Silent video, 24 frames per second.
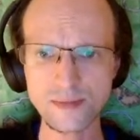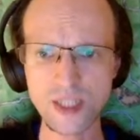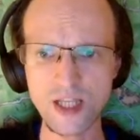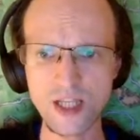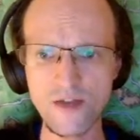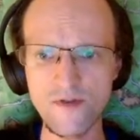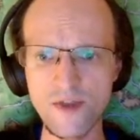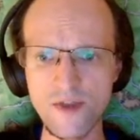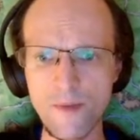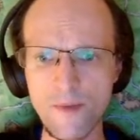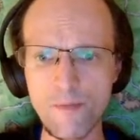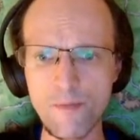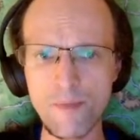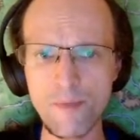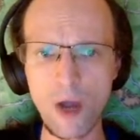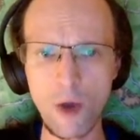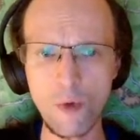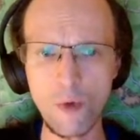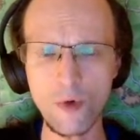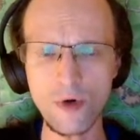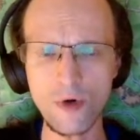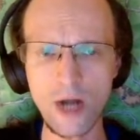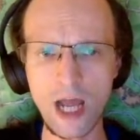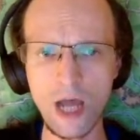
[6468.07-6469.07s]
the
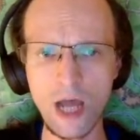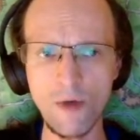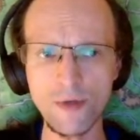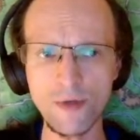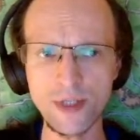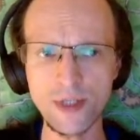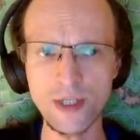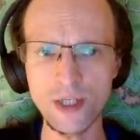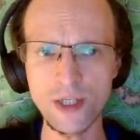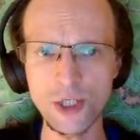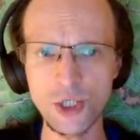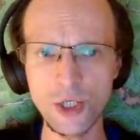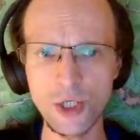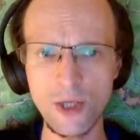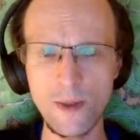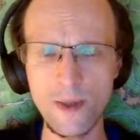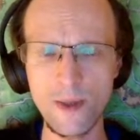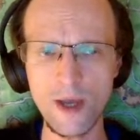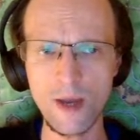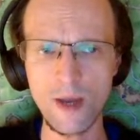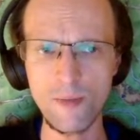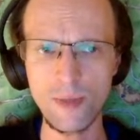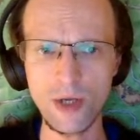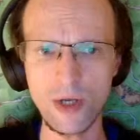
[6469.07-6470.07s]
power outage in the
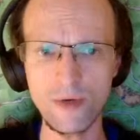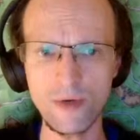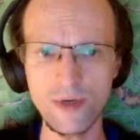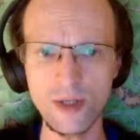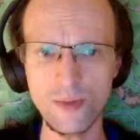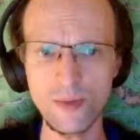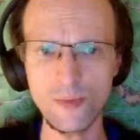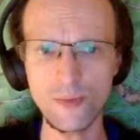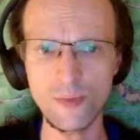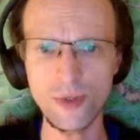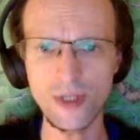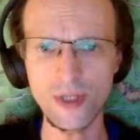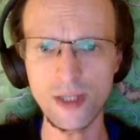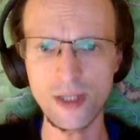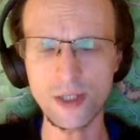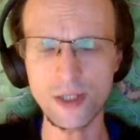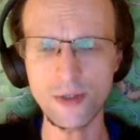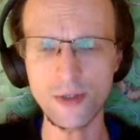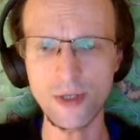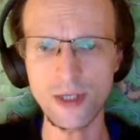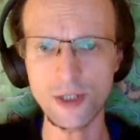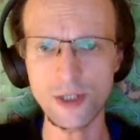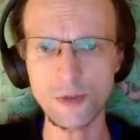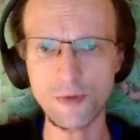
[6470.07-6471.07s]
Iberian
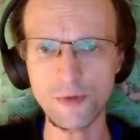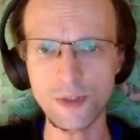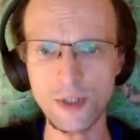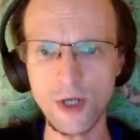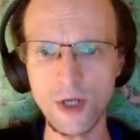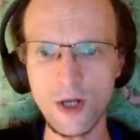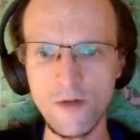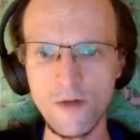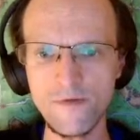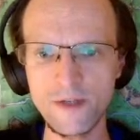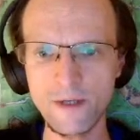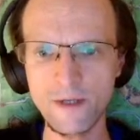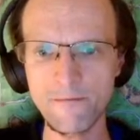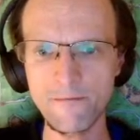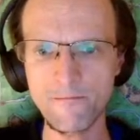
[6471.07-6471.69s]
Peninsula is resolved.